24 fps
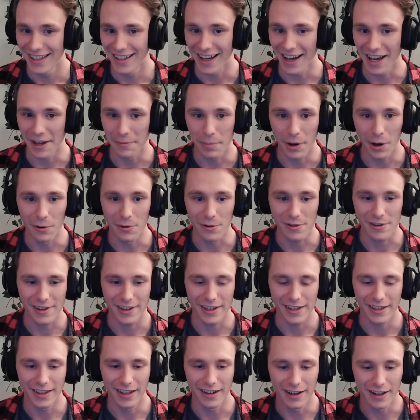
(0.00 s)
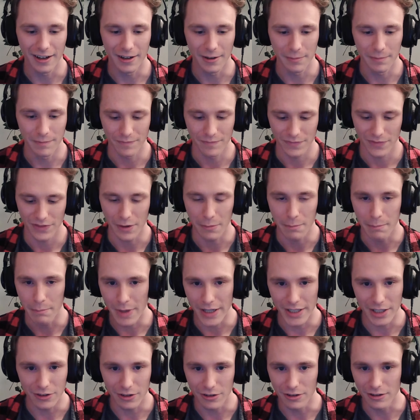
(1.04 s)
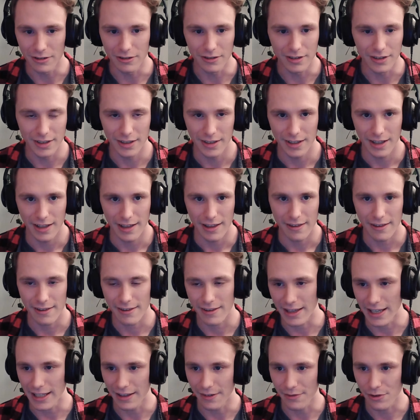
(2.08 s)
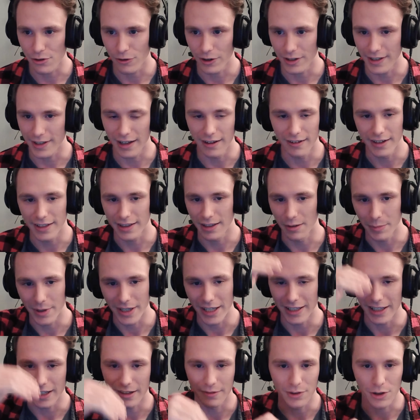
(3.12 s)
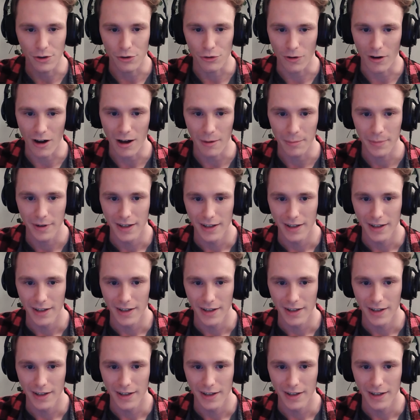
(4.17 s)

I posted the middle scene of Straight to Hell, like the beginning of the drop,